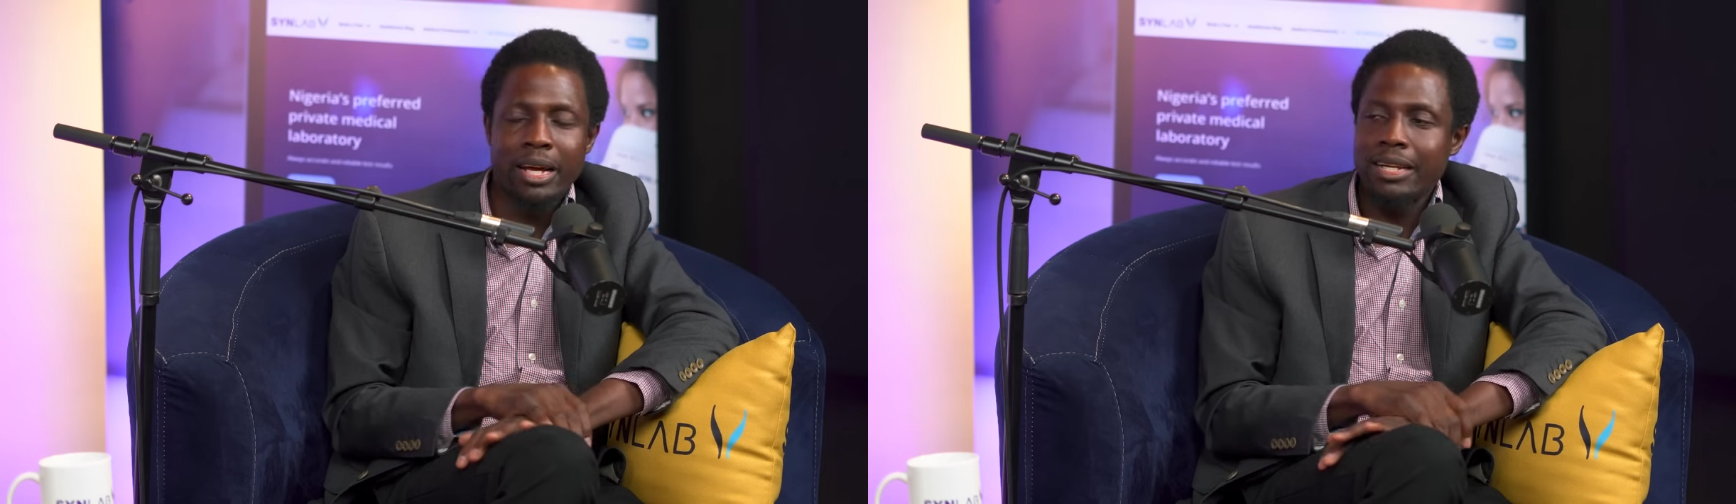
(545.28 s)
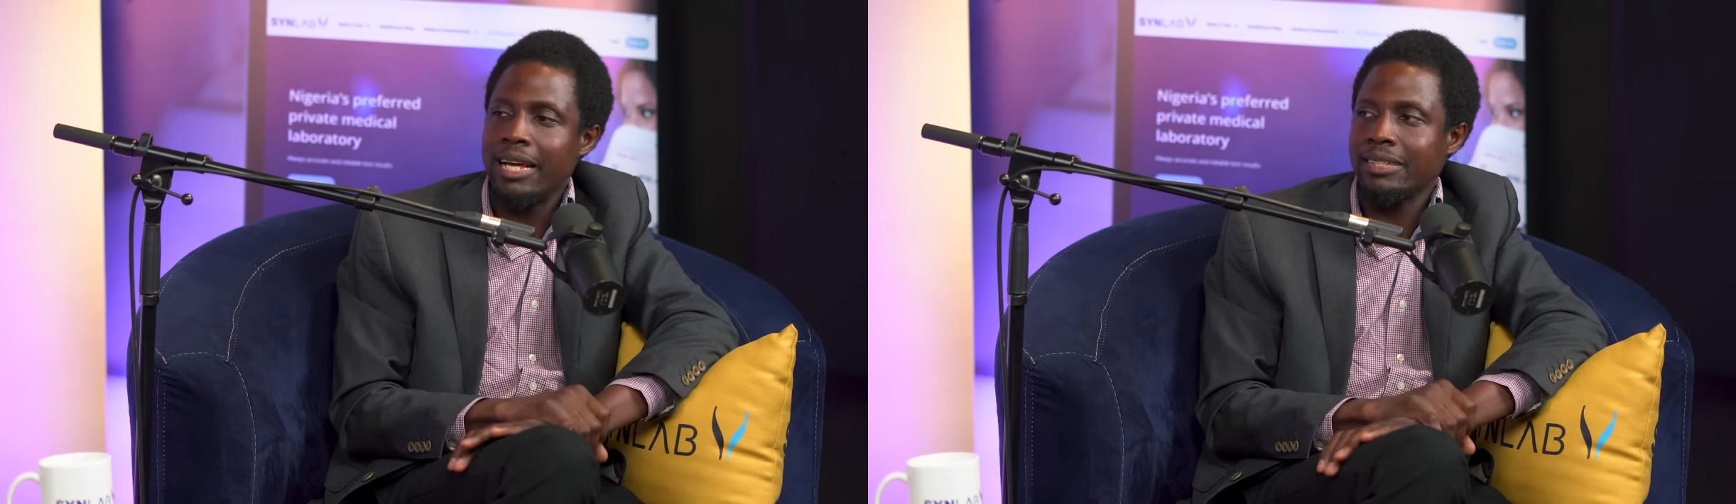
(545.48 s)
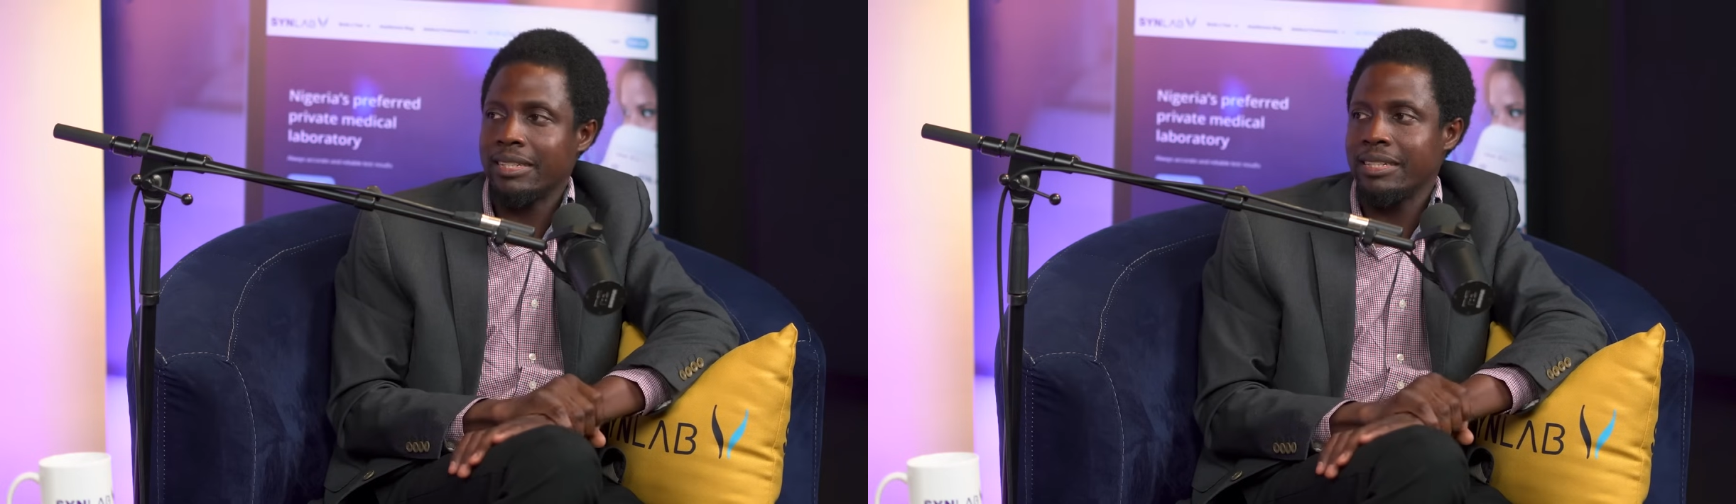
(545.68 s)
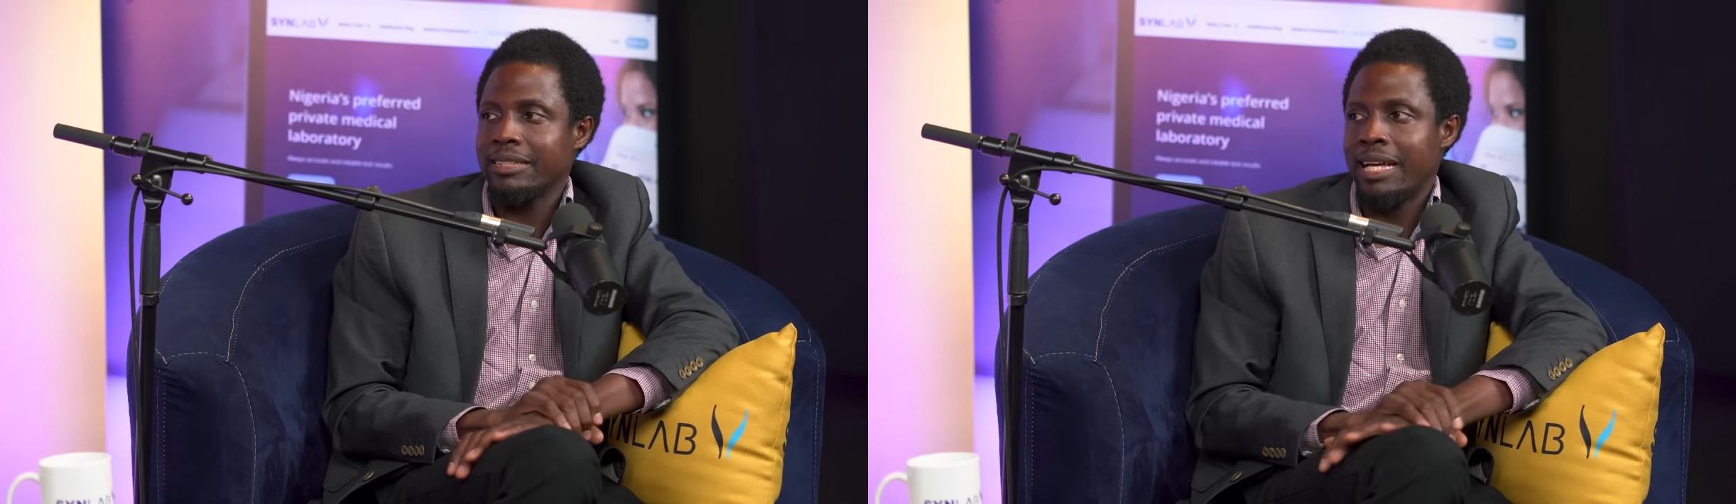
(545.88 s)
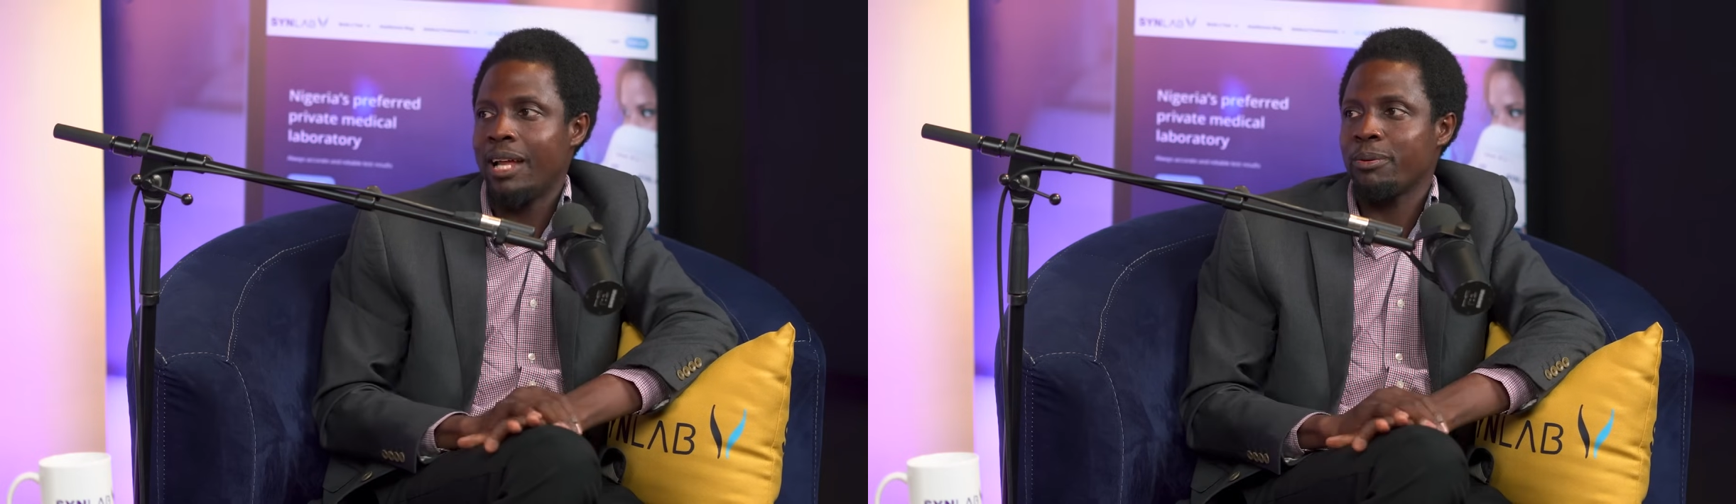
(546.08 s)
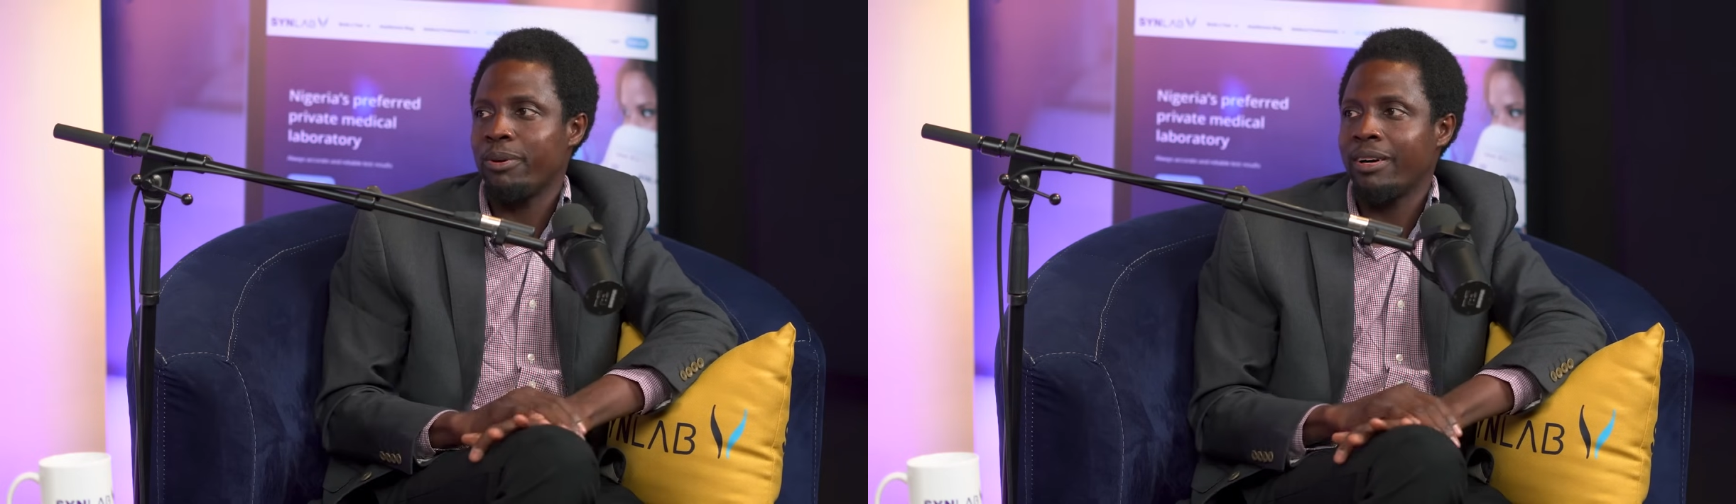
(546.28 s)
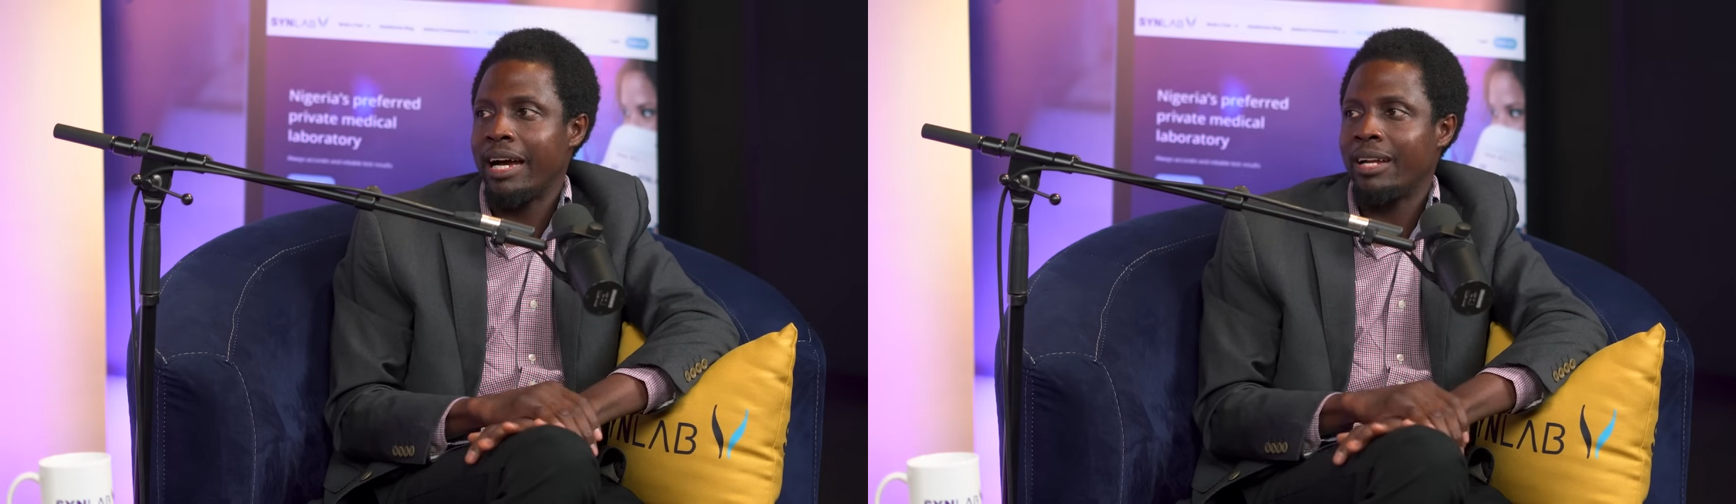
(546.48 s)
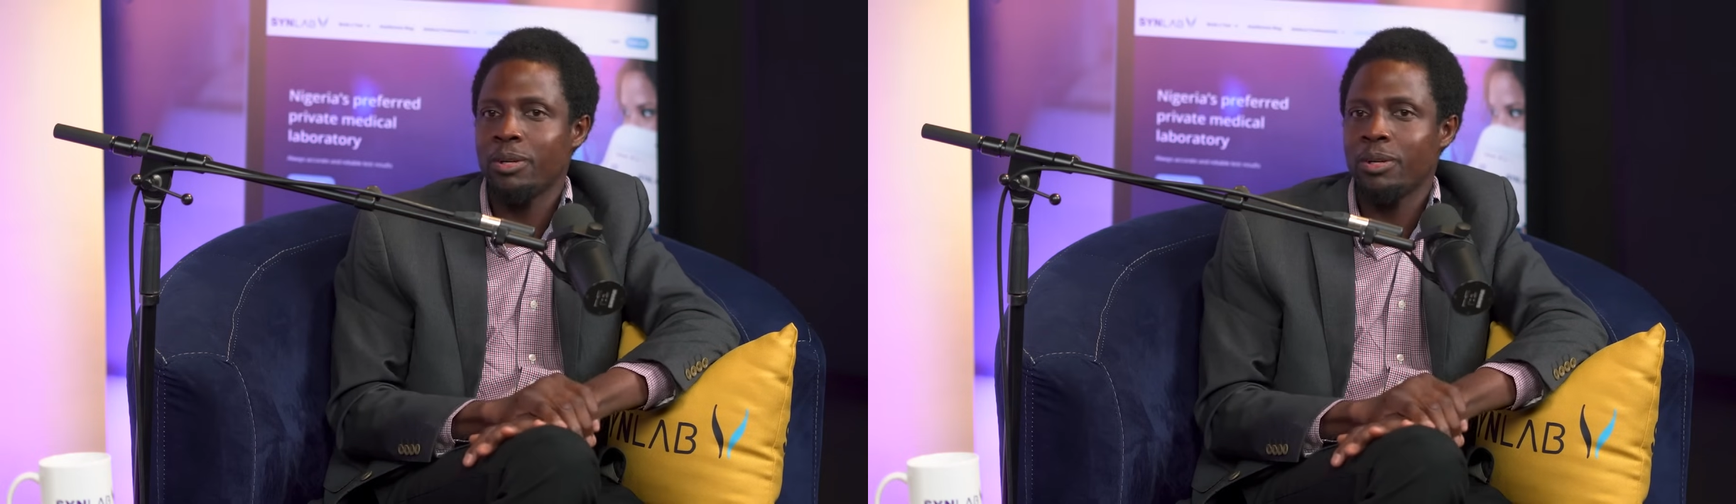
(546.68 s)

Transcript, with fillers: pregnancy is hard work and